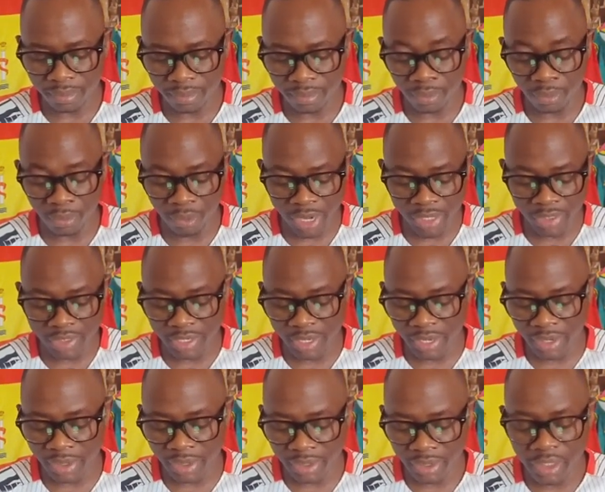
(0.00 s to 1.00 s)
right
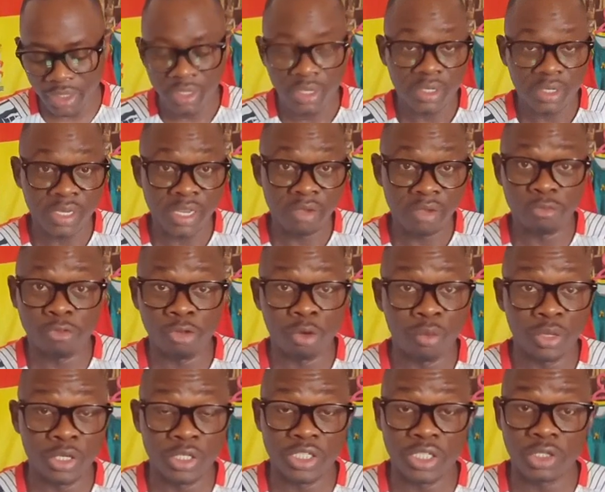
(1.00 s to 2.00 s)
here. The
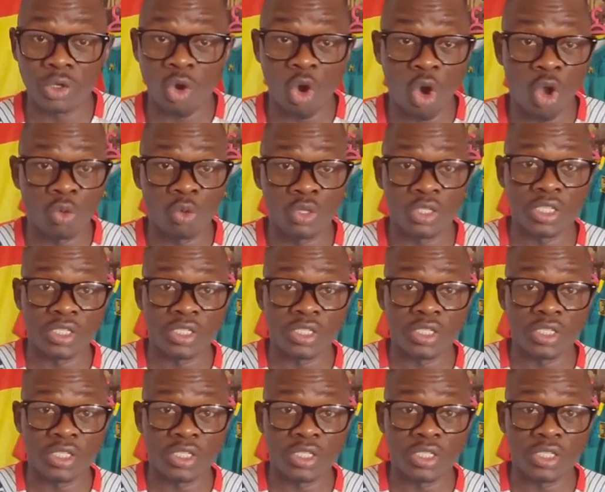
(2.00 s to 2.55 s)
information always